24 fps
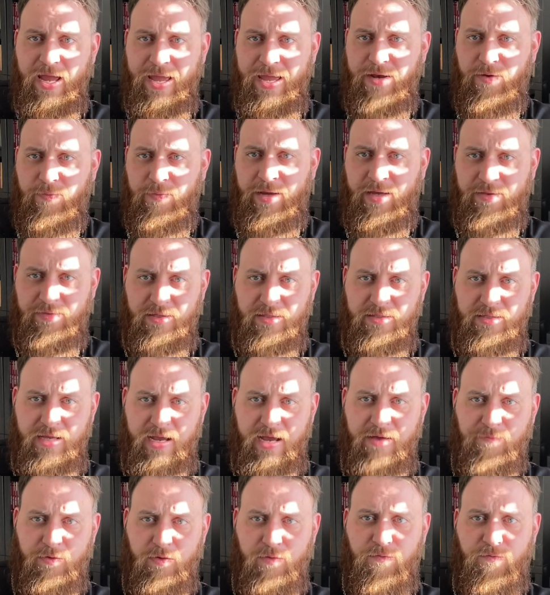angry at the
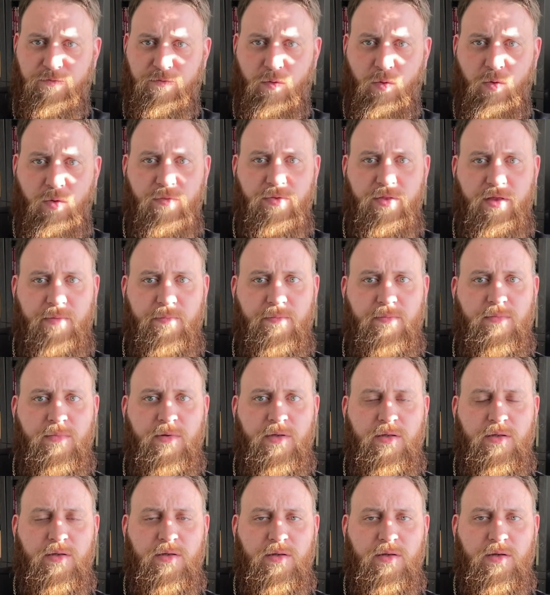devil for them?
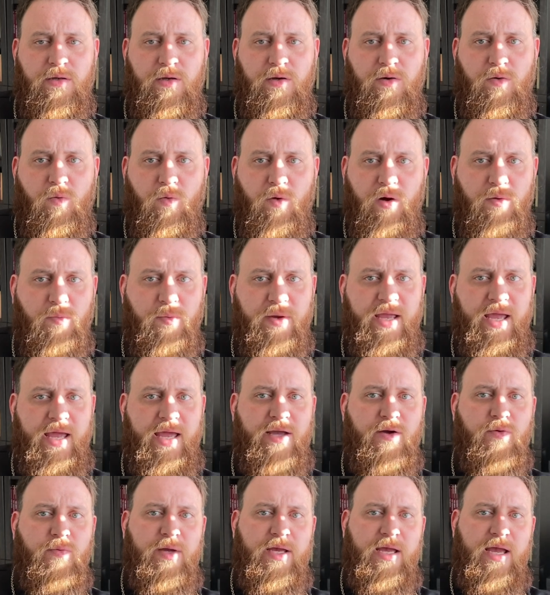Or are we
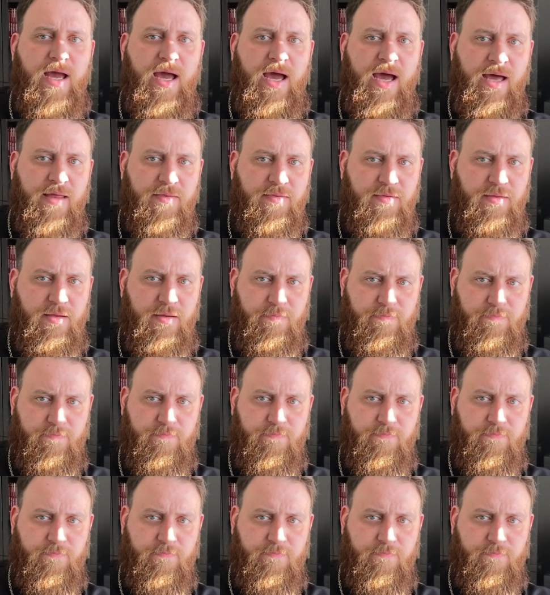angry at them?